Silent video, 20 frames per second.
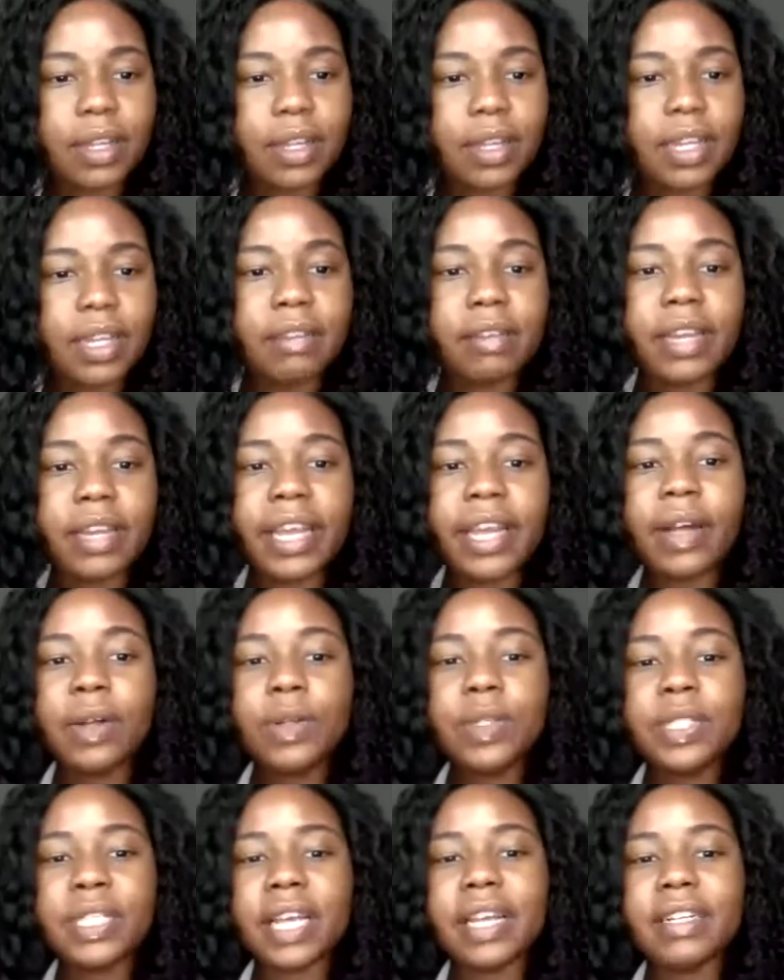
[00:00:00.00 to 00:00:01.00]

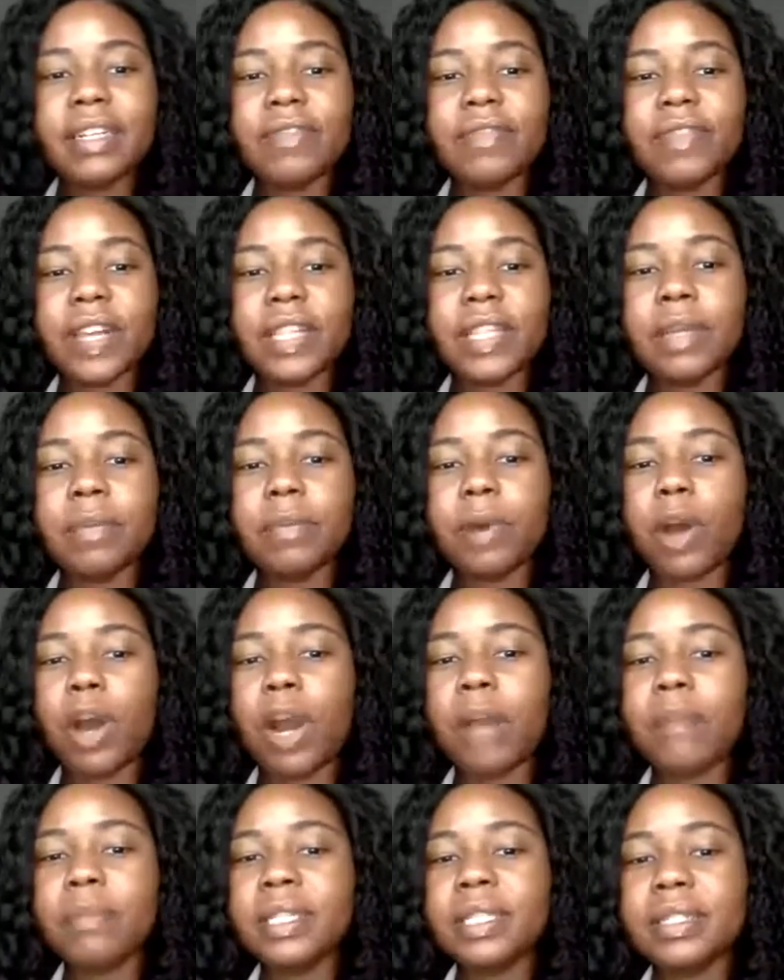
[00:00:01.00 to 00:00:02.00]
Nails can develop
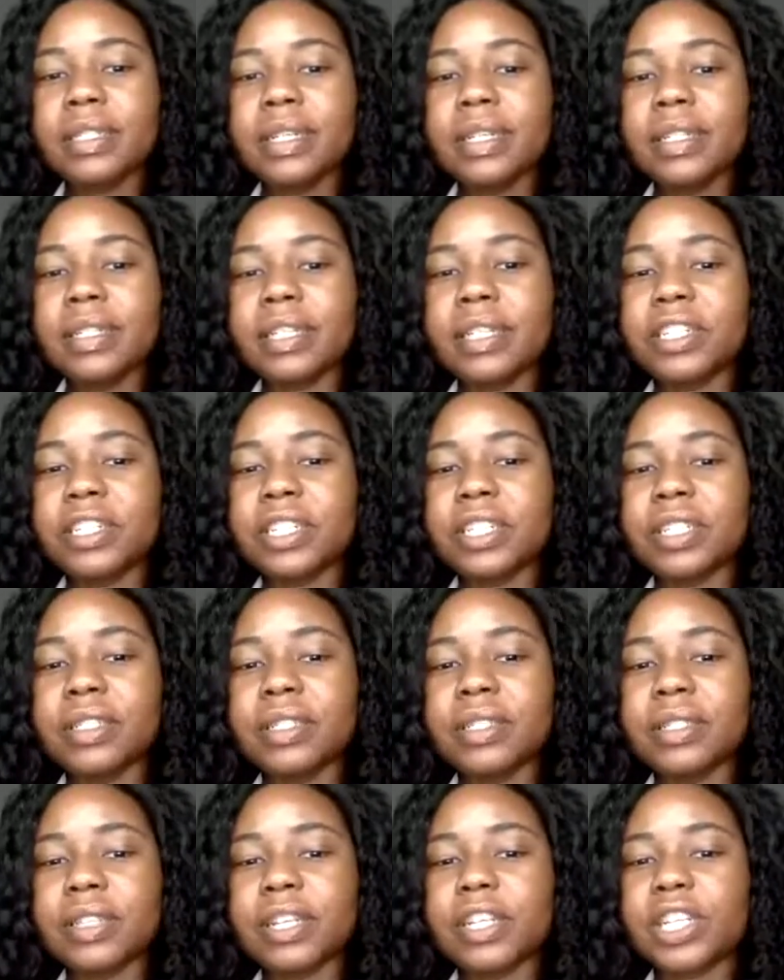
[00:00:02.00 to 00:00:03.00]
harmless conditions
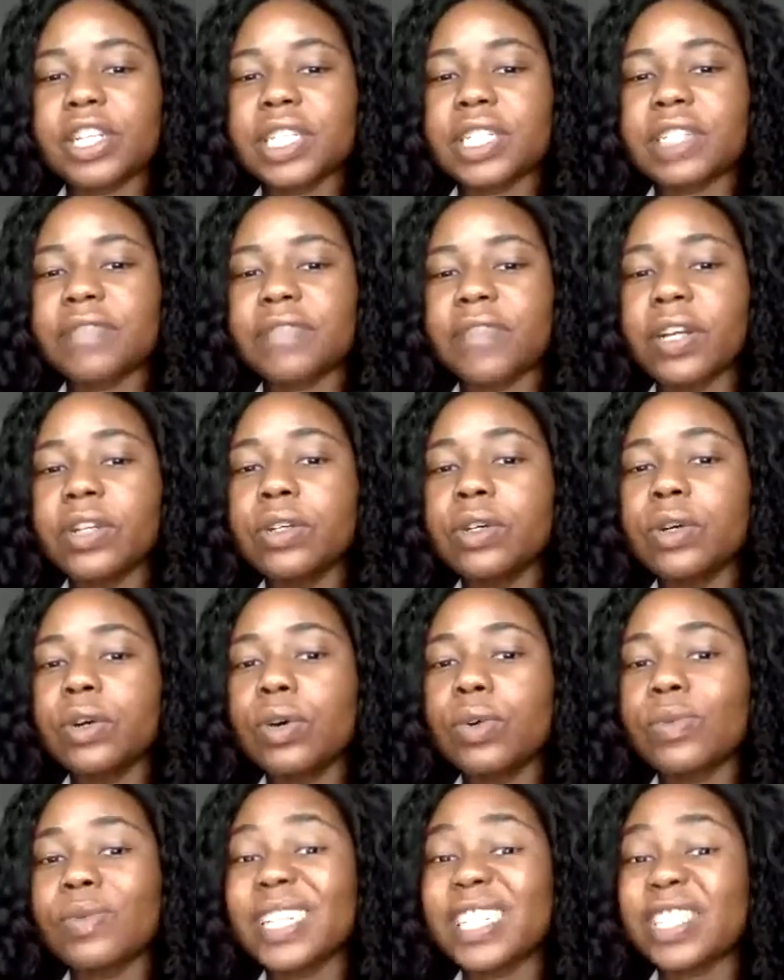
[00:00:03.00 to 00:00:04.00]
such as
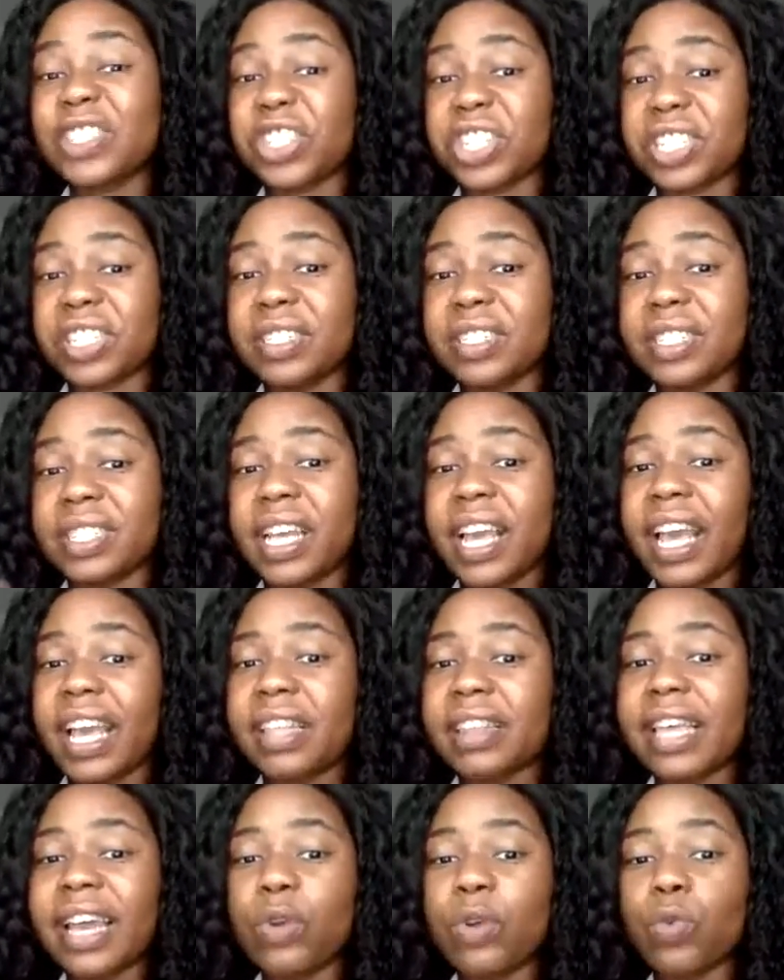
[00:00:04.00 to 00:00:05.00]
vertical ridges
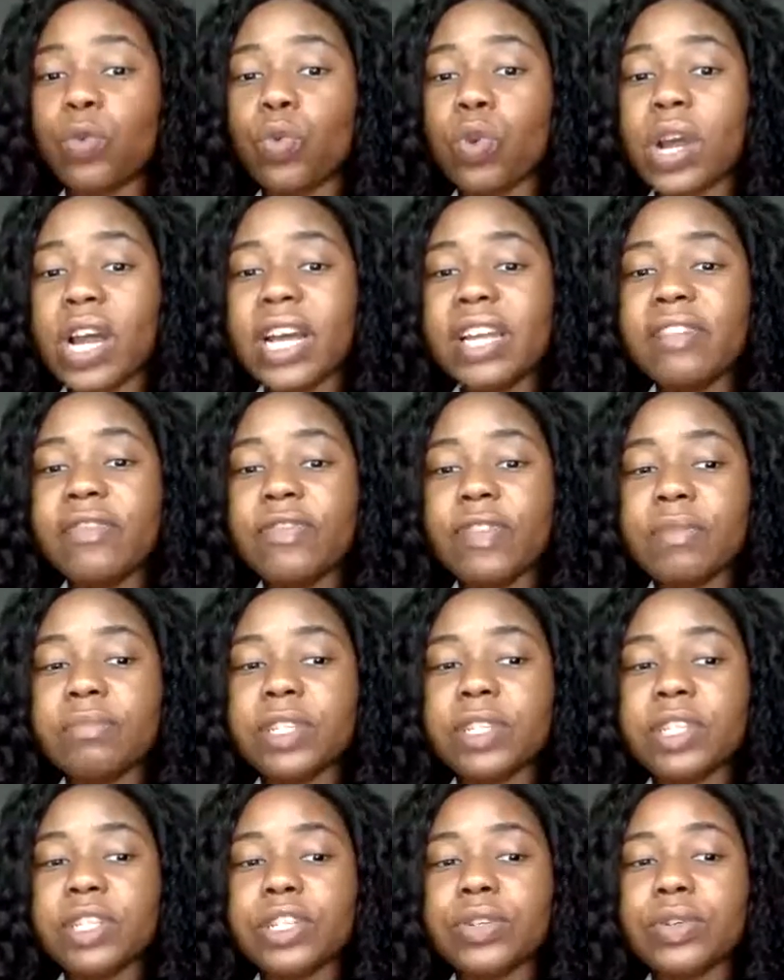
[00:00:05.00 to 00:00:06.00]
that run from
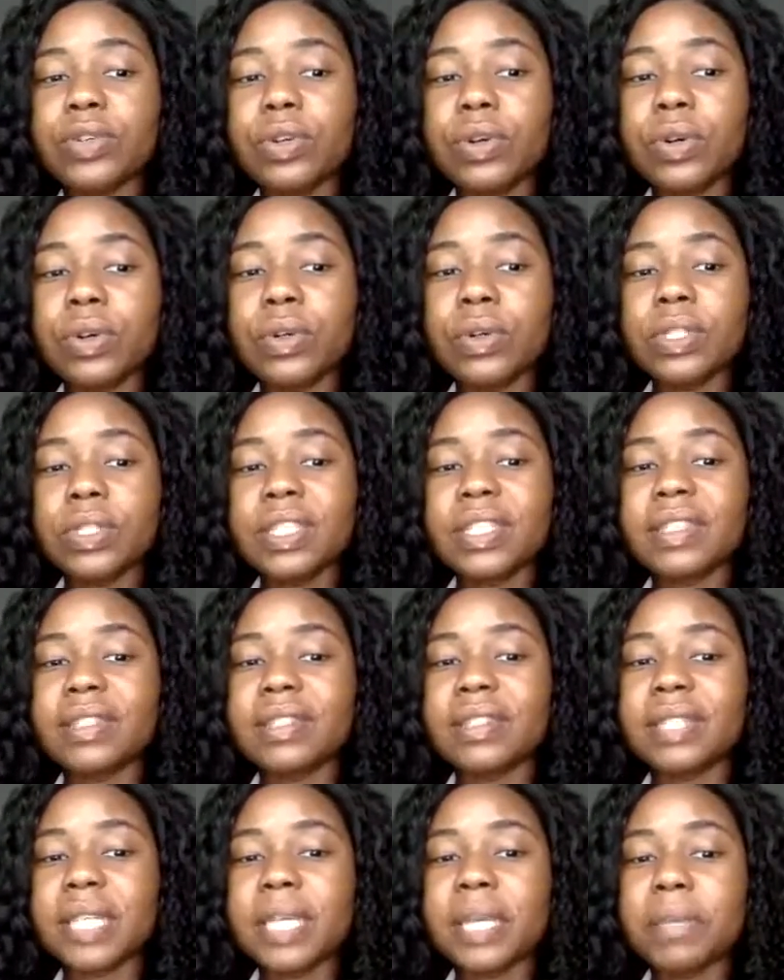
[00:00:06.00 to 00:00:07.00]
the cuticle to the
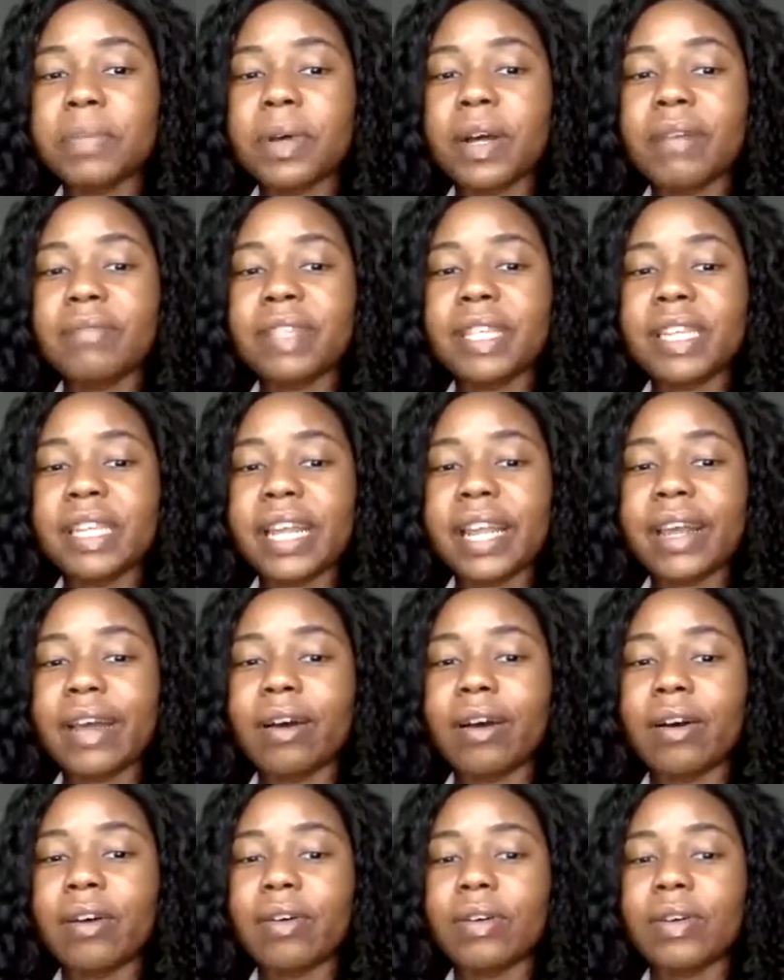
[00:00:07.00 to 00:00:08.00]
tip of the
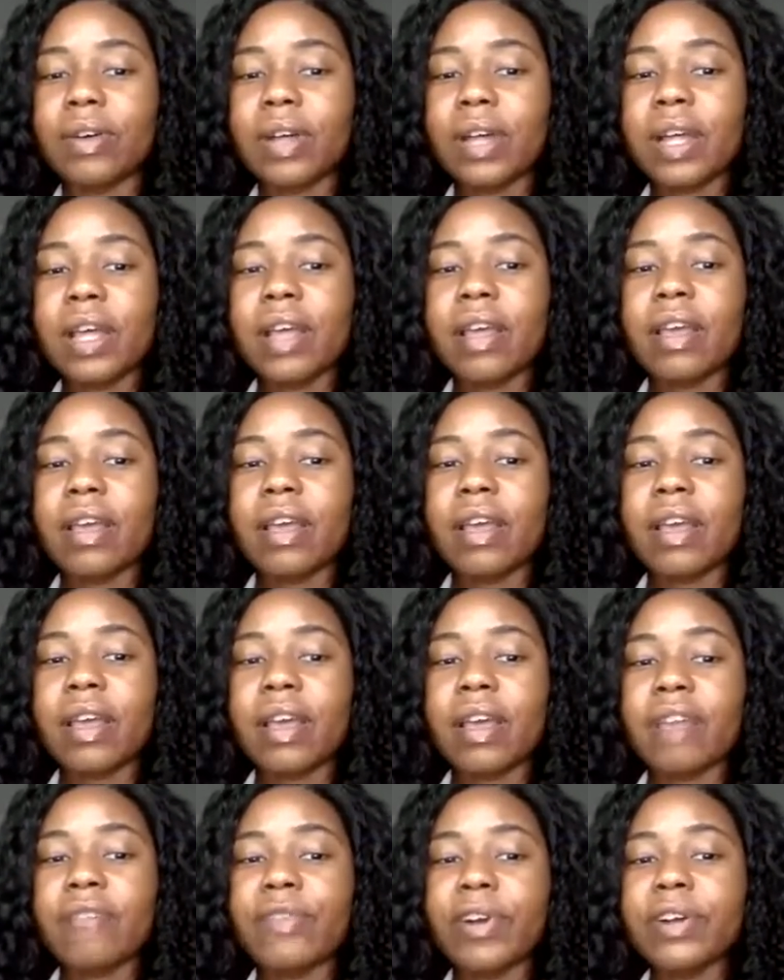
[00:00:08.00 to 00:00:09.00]
nail.
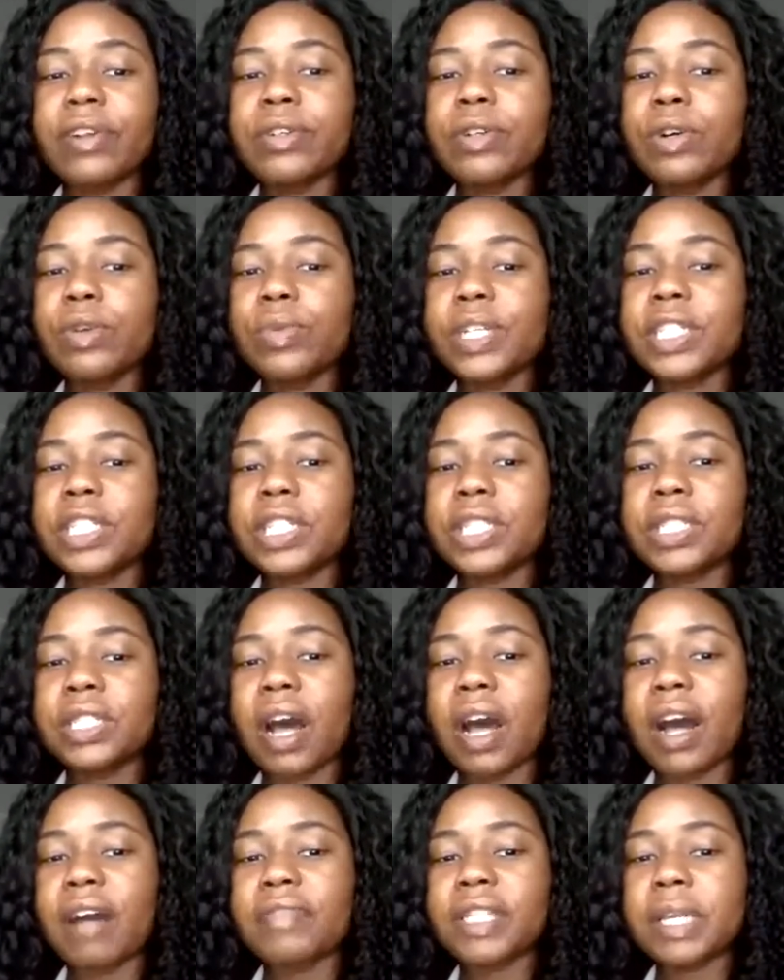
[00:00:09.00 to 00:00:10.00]
Vertical ridges
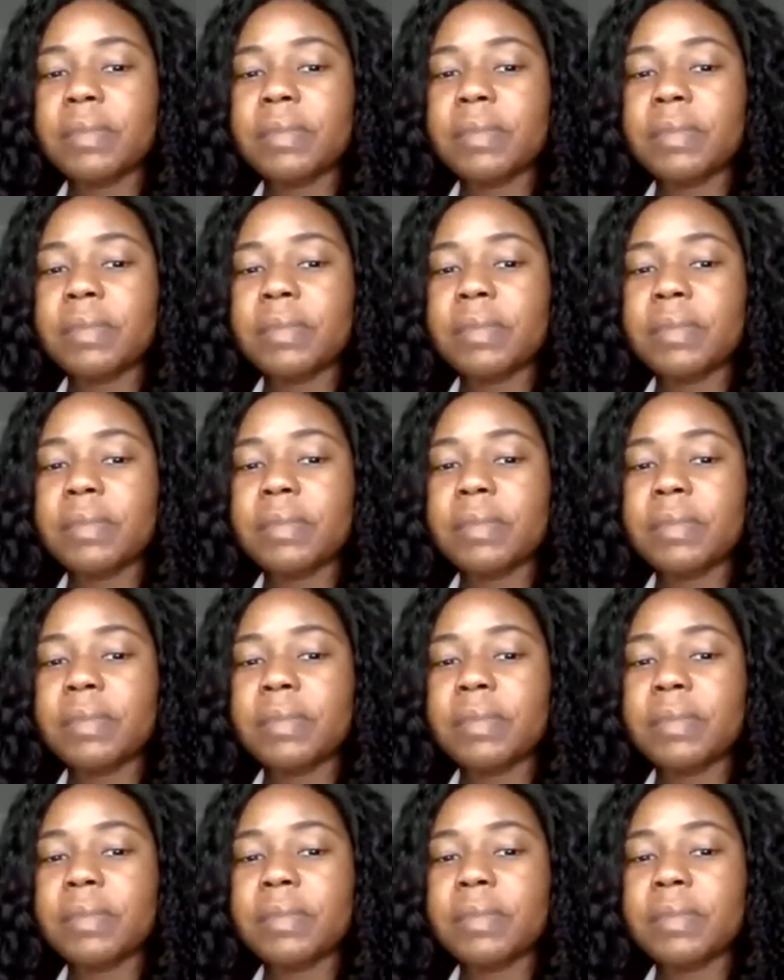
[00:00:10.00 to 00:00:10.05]
often